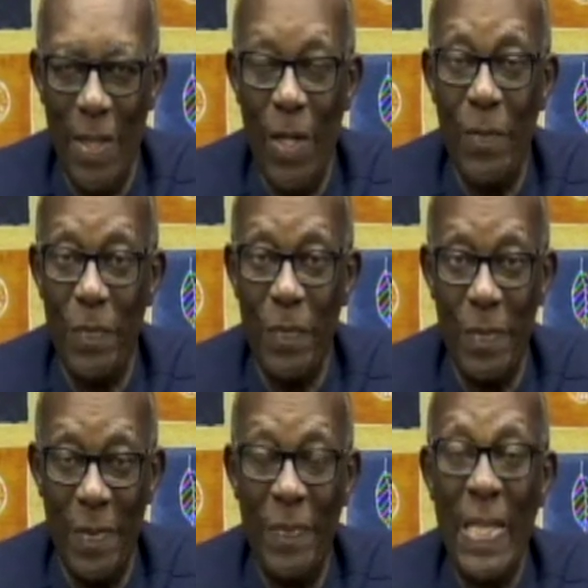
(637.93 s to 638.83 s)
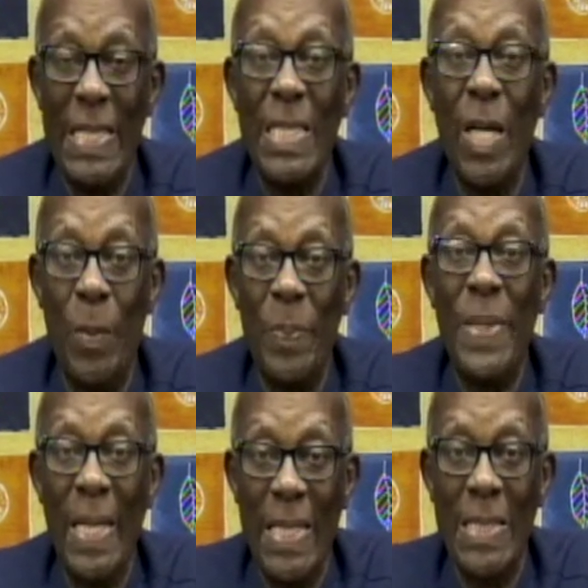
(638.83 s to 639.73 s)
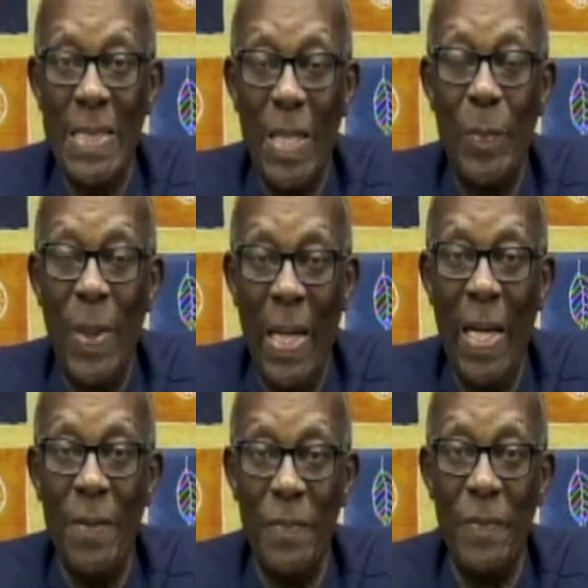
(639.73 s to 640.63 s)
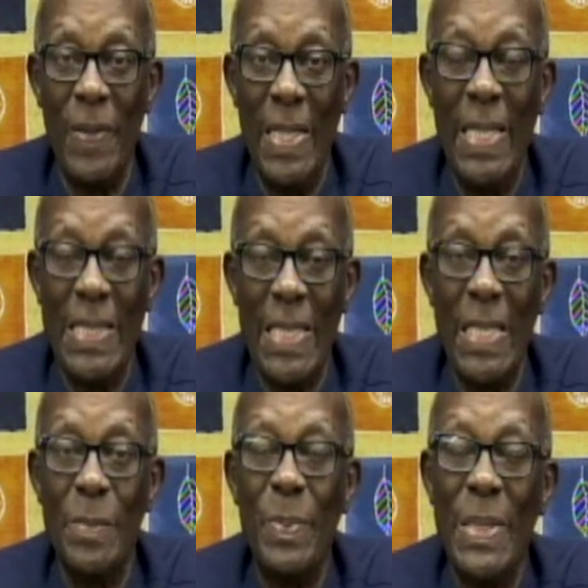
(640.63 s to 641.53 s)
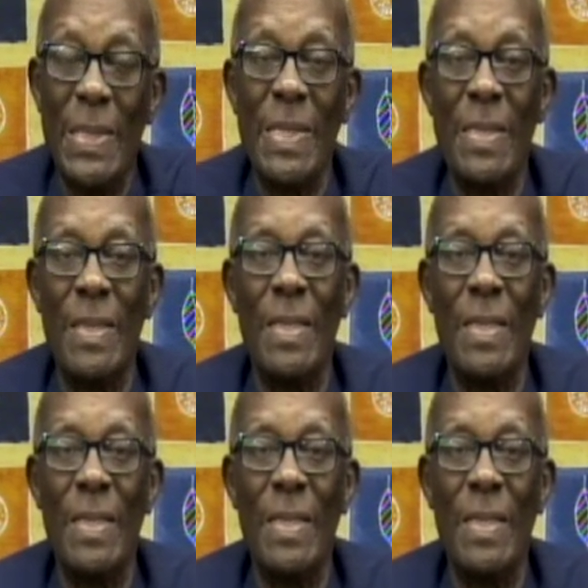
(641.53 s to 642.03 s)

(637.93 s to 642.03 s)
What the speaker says: of fixing up things on behalf of the deceased person.